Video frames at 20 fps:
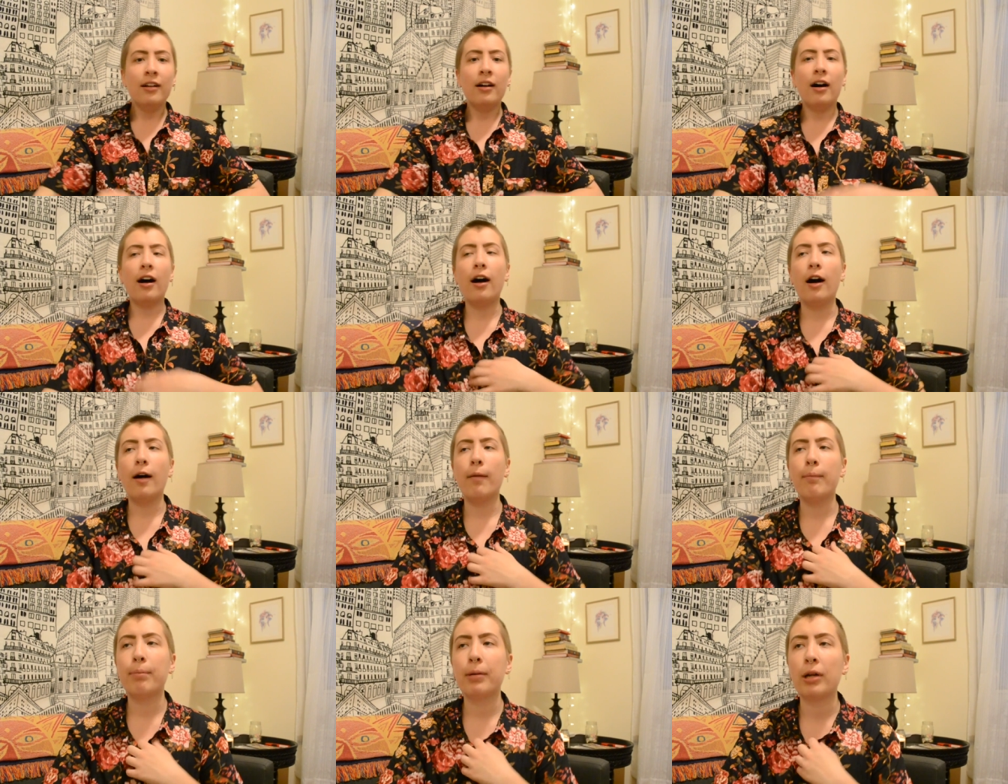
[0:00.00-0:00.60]

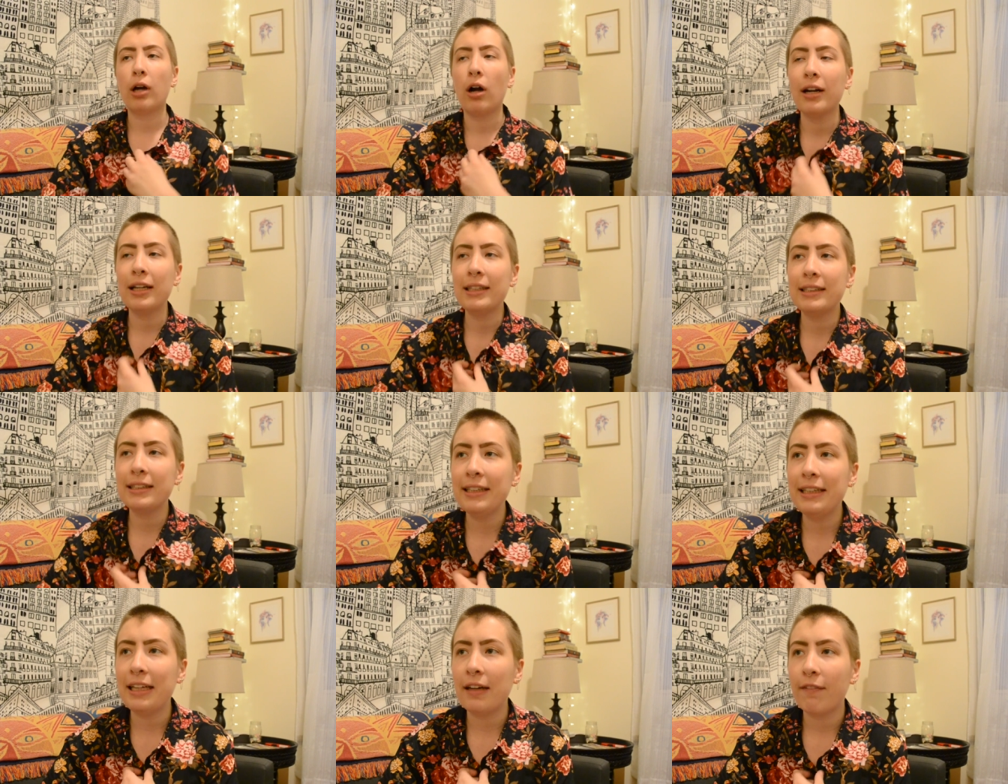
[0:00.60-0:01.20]
but
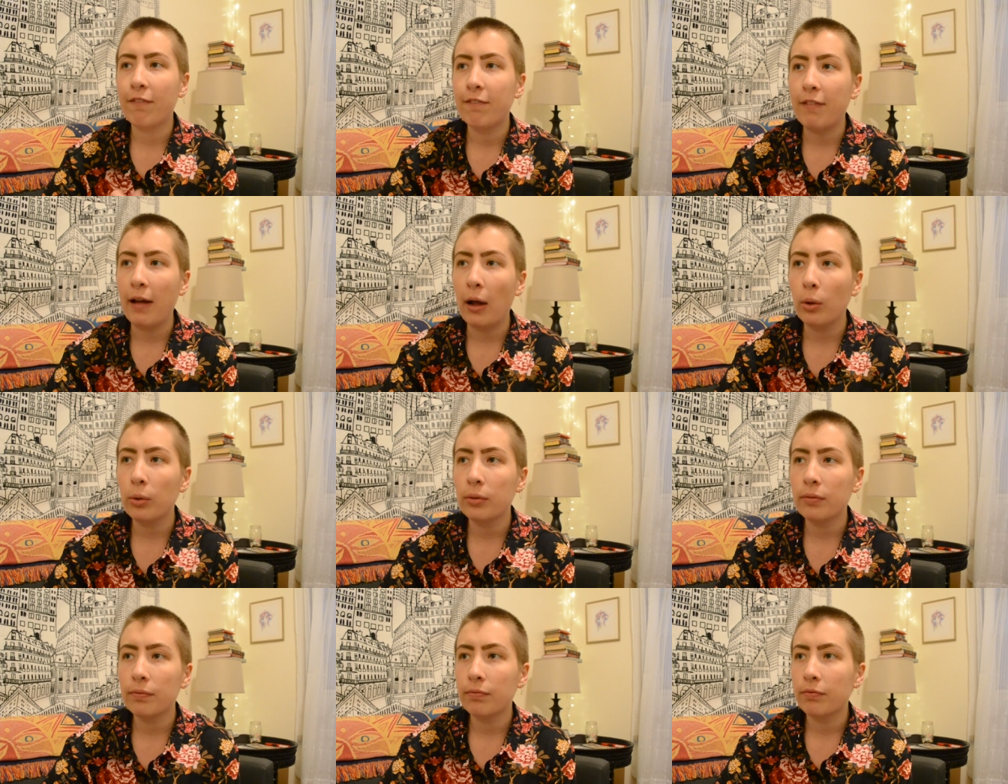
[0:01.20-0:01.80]
honestly, it
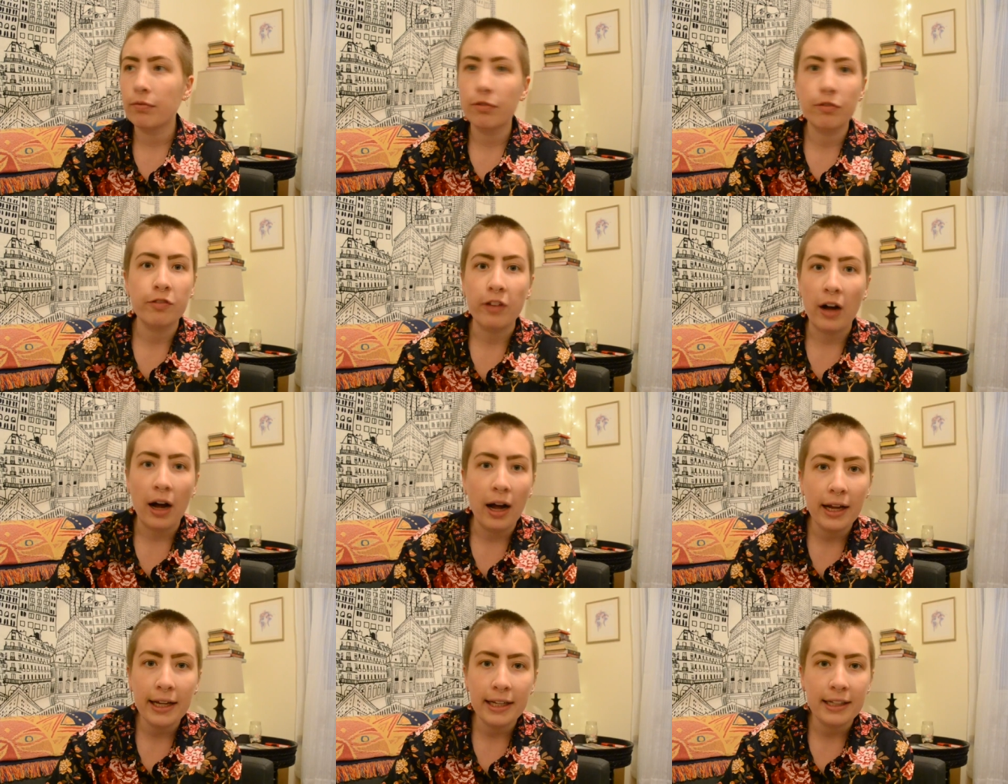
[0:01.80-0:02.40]
felt
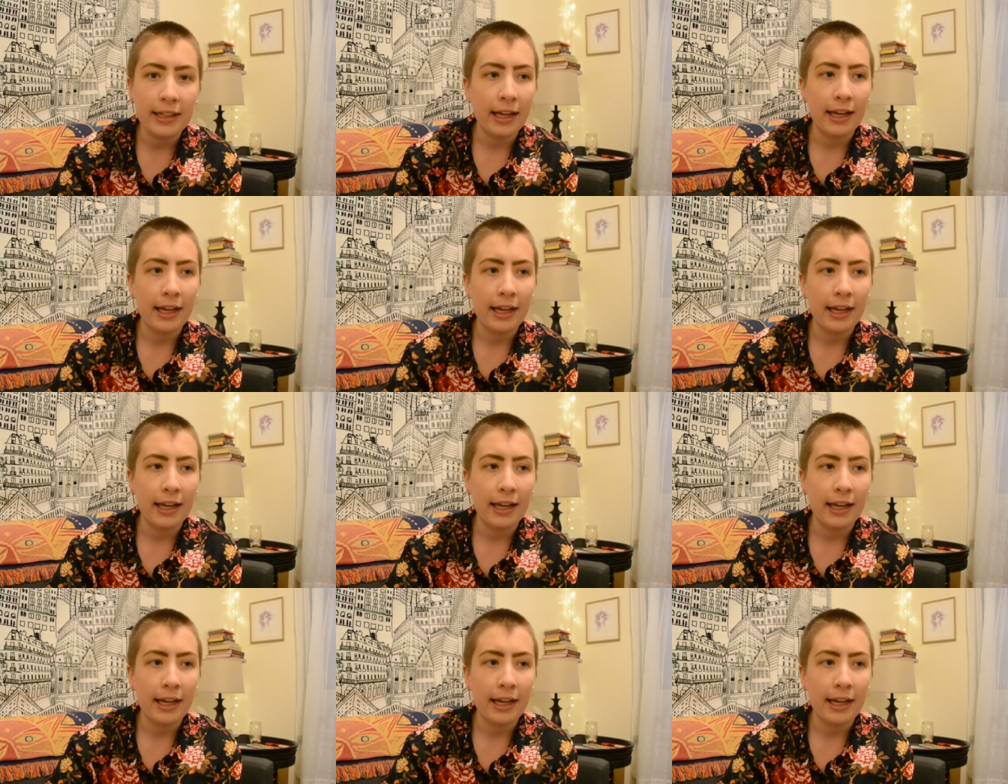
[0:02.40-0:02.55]
fine.